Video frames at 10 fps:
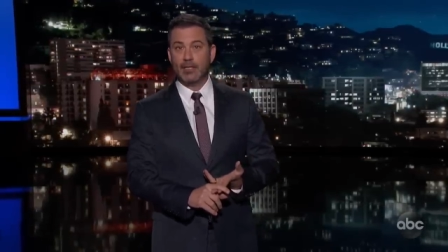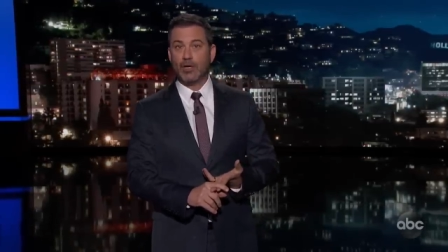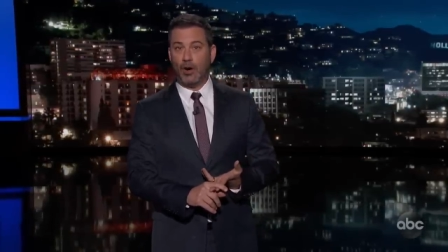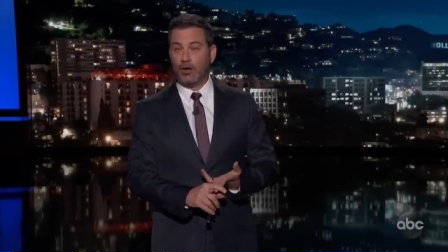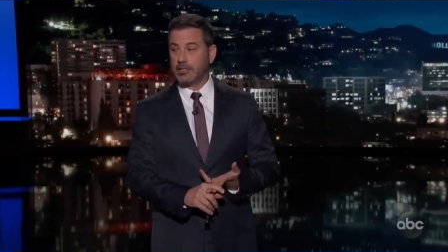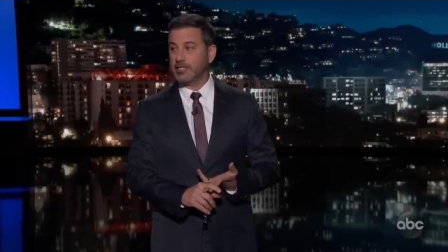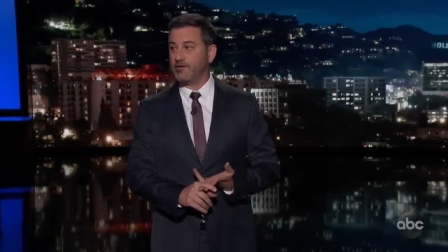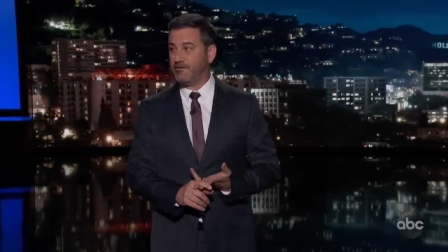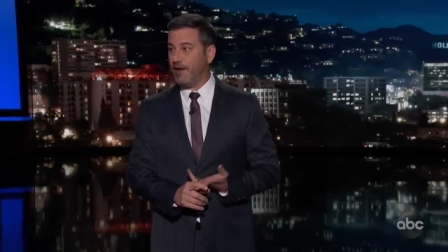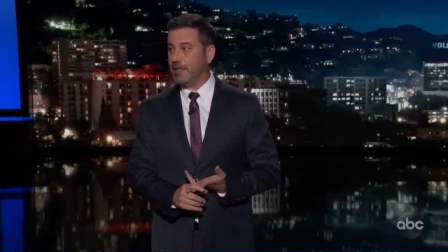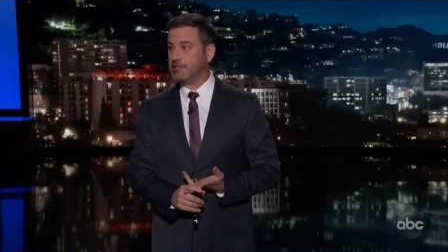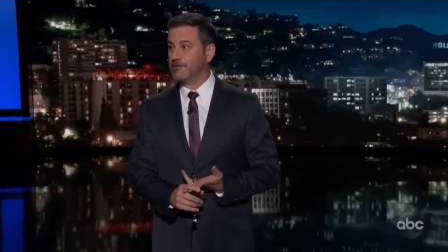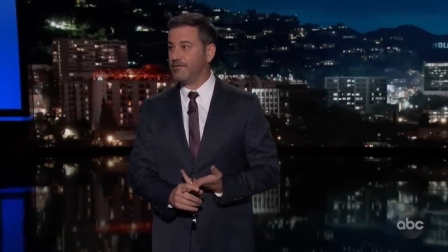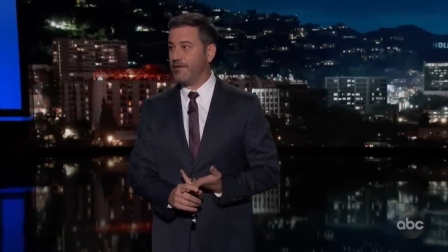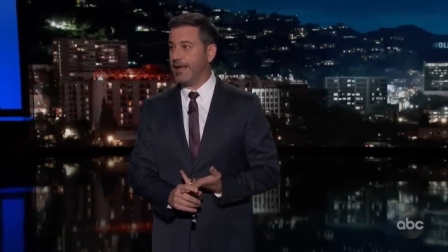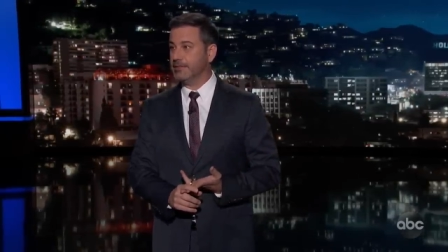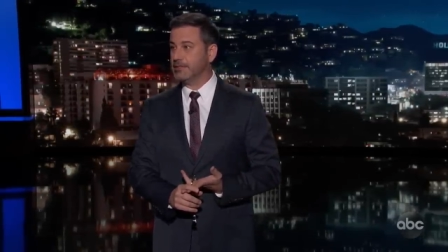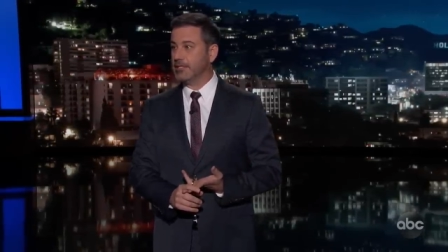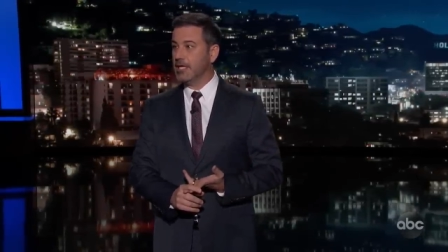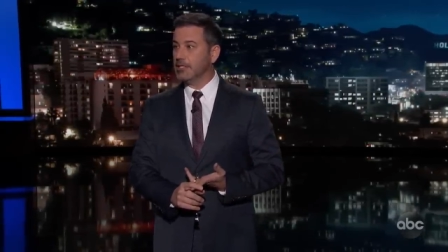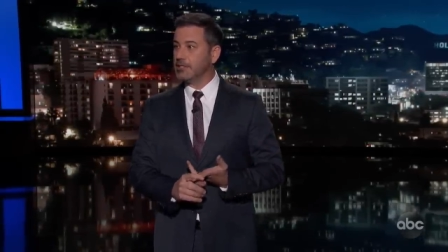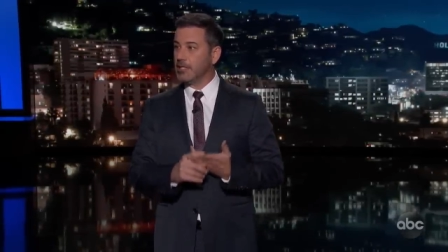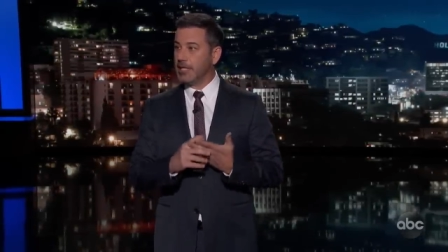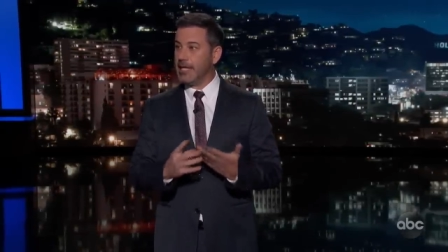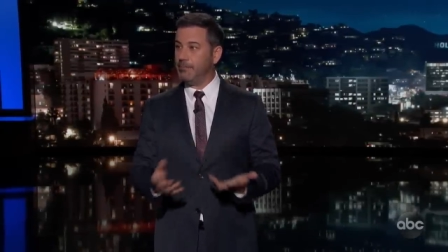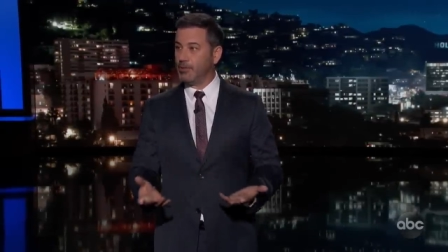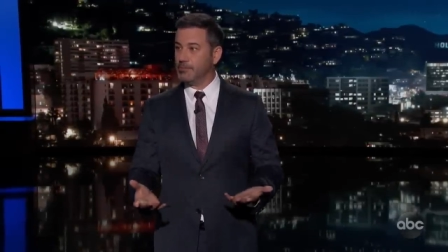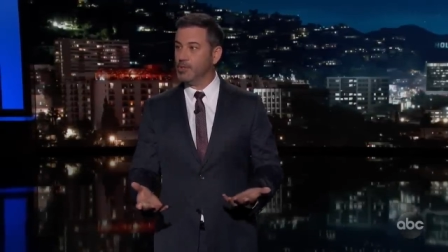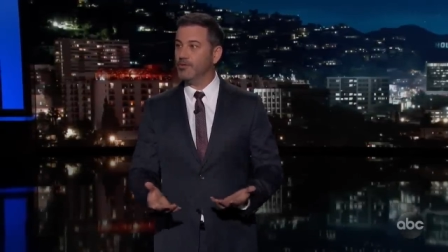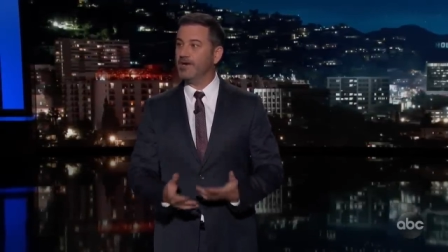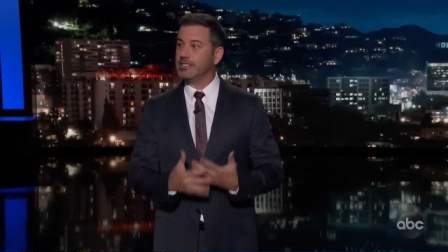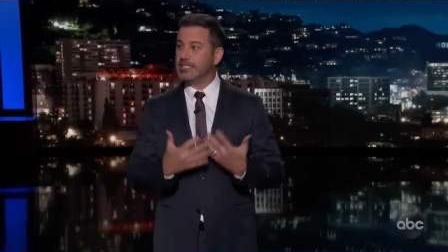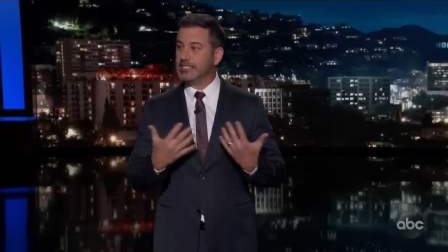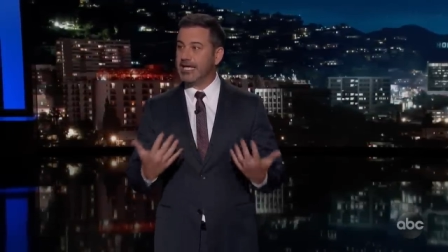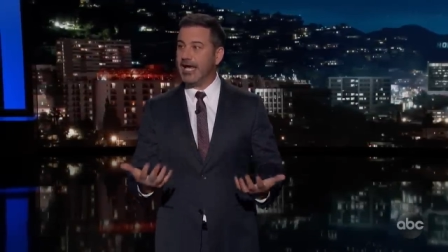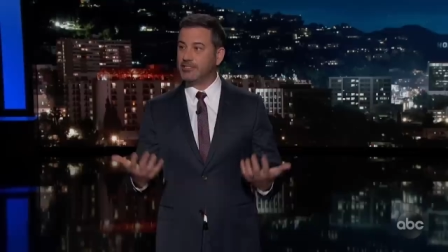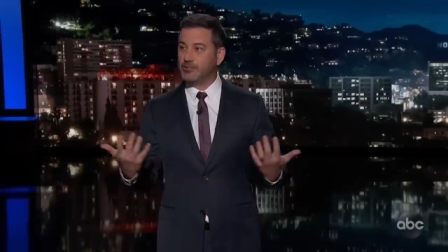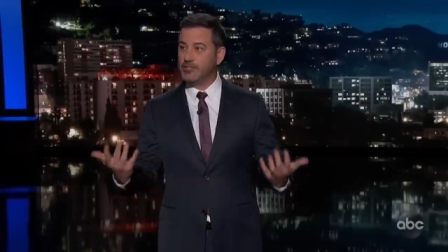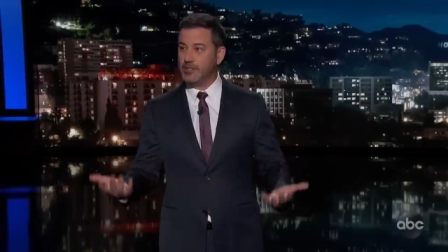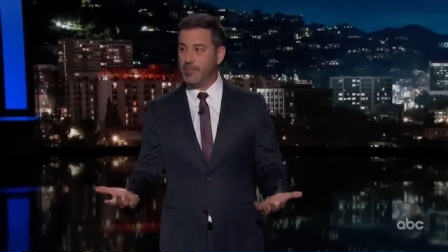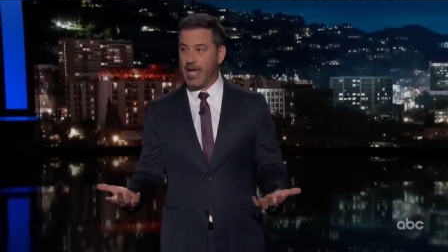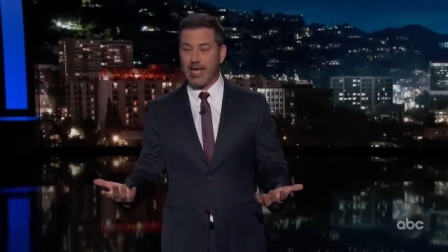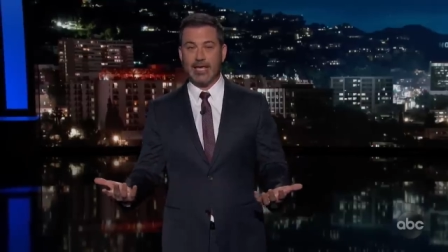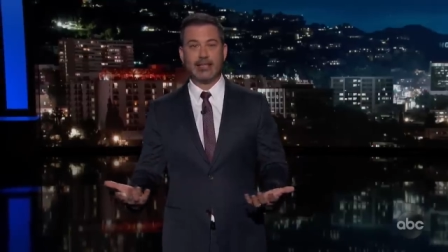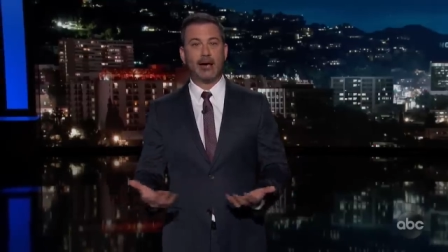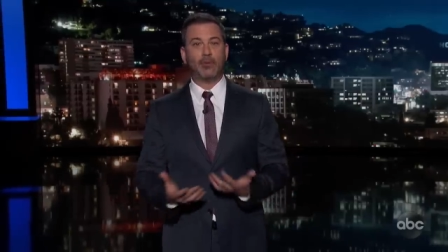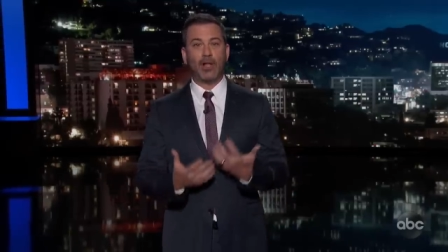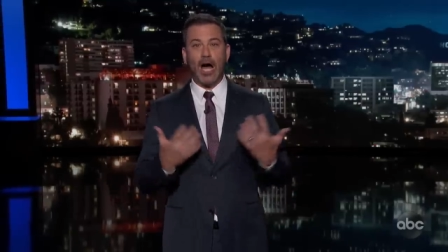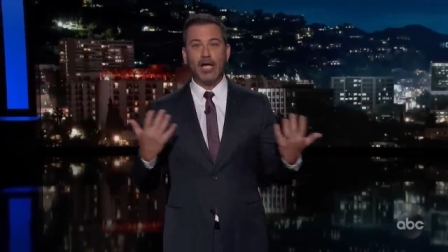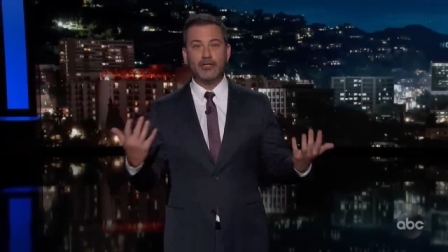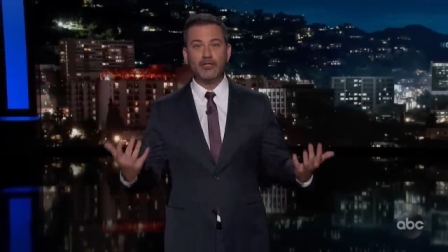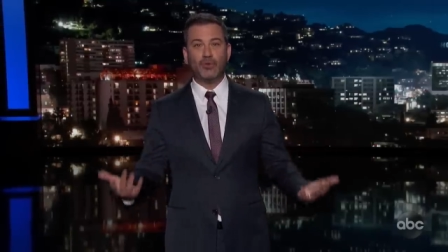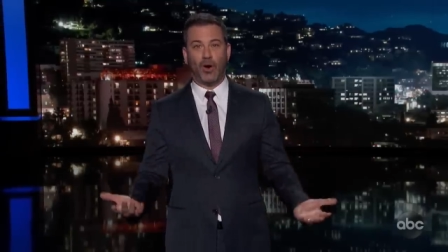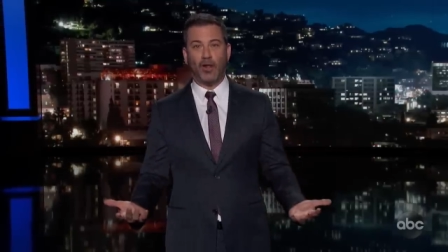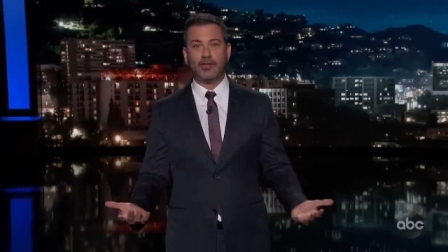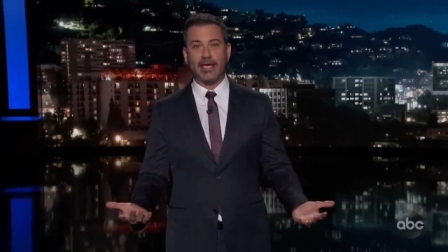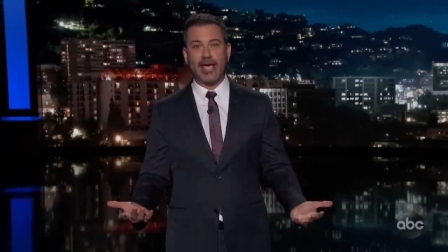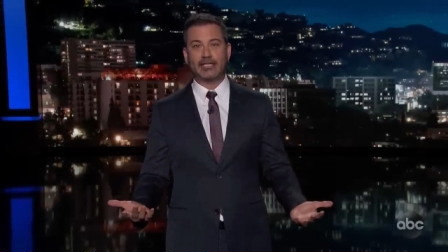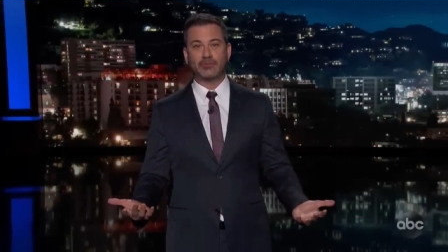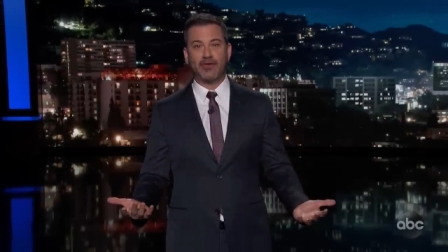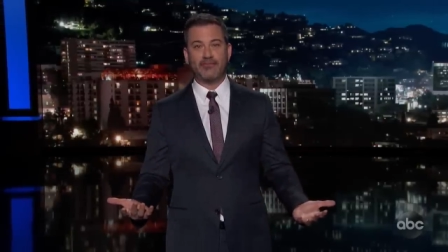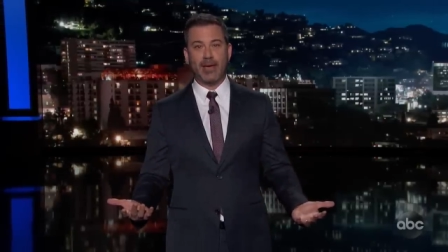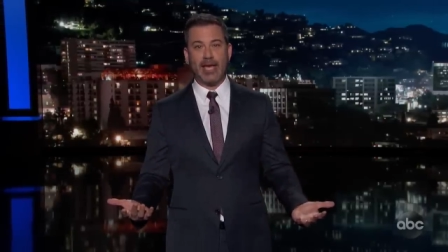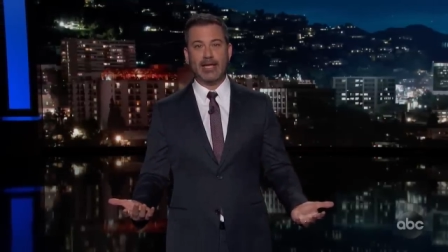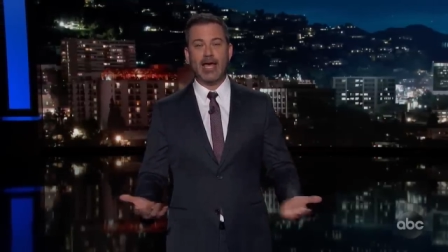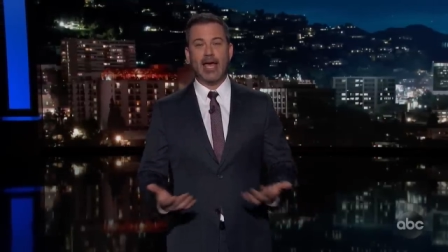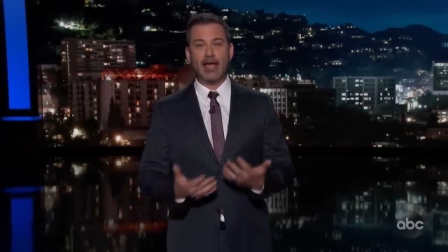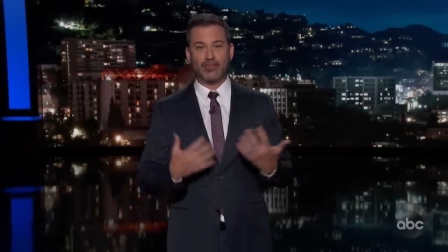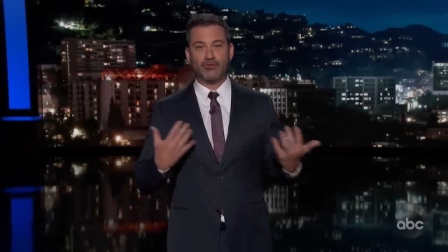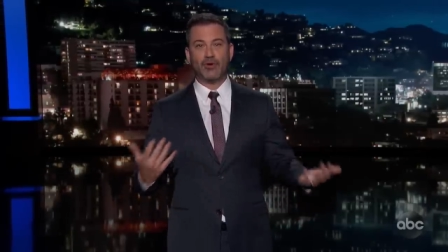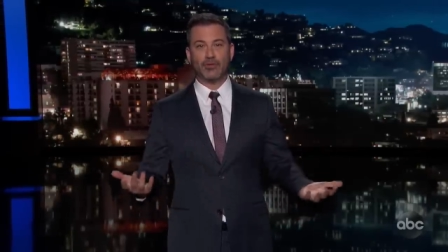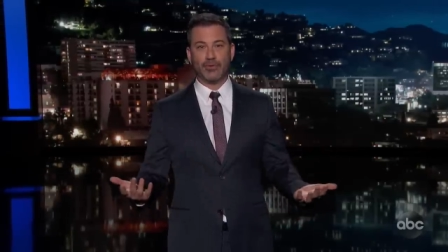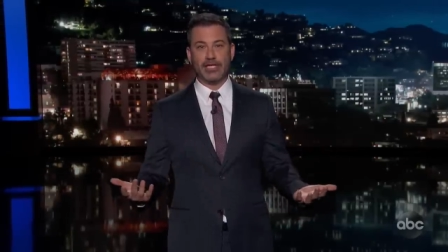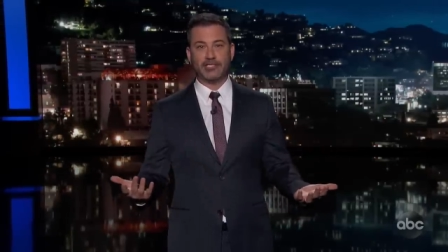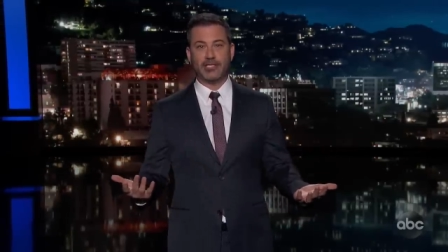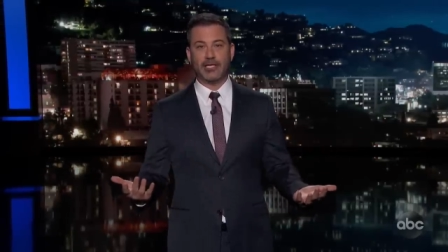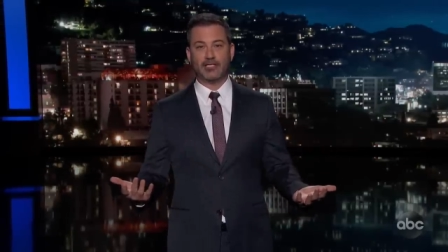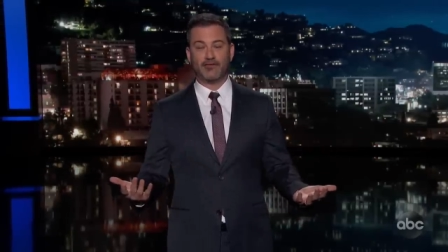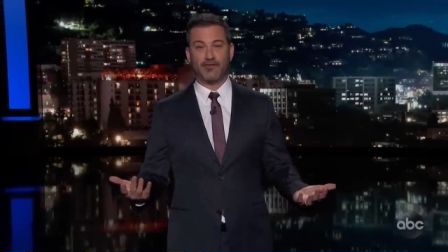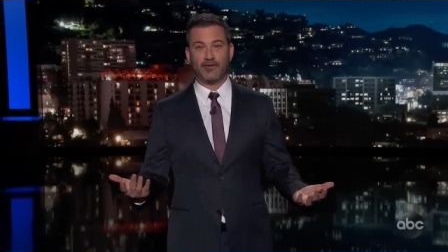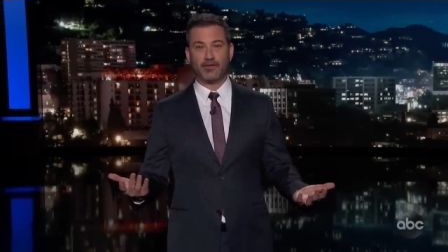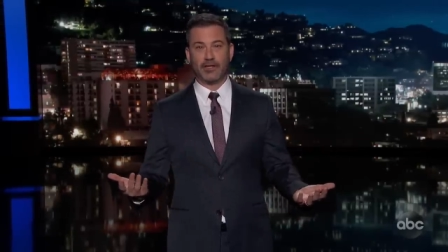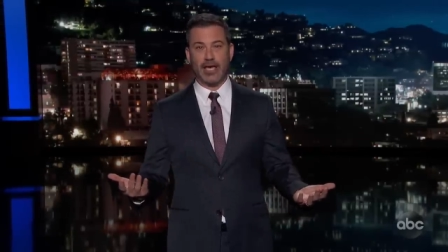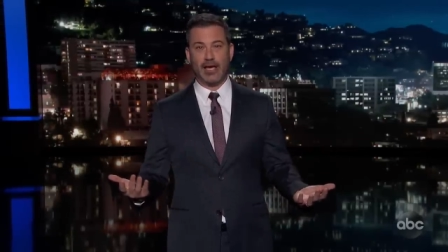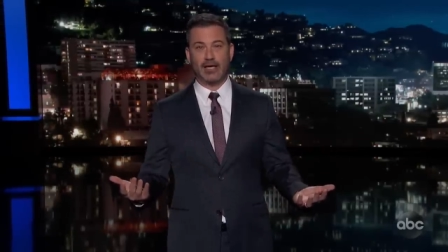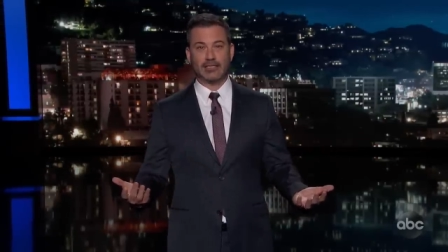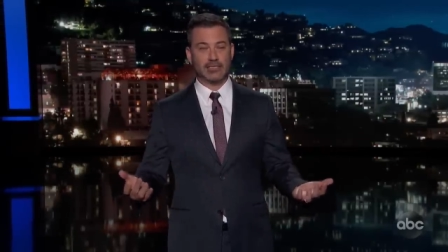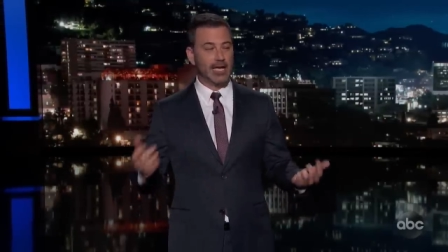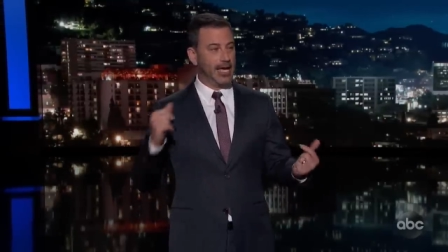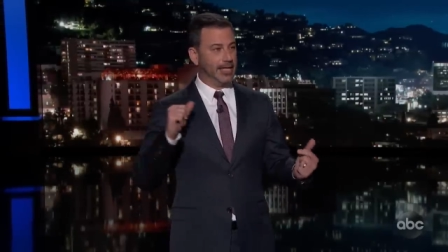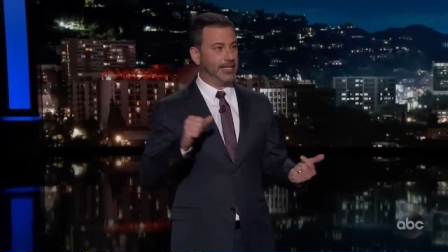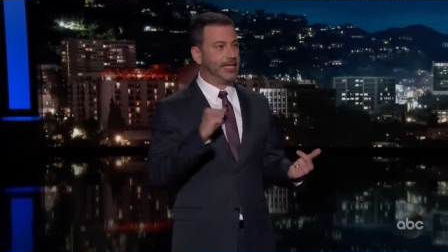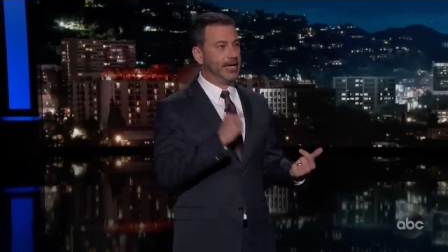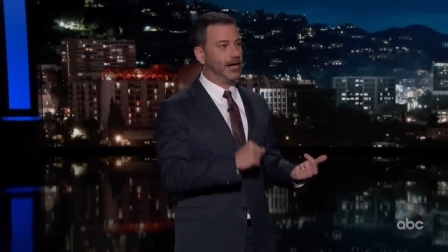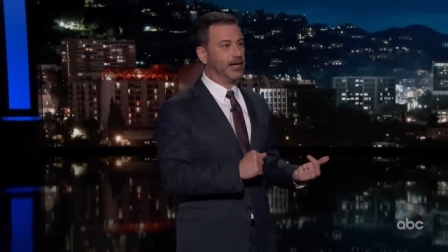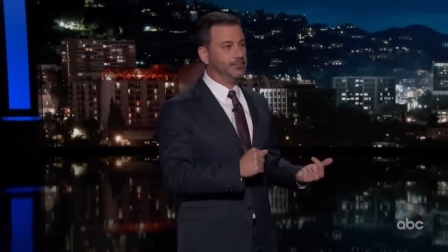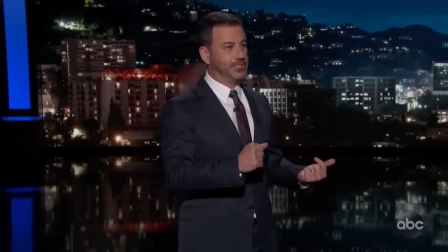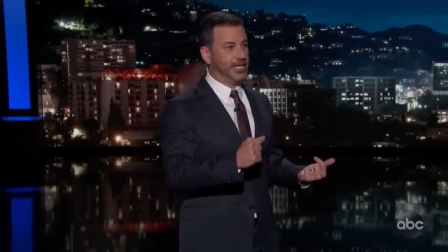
called into Fox and Friends to label the move a disaster in the making that will undo all the gains we've made and throw the region into further chaos. And then he hung up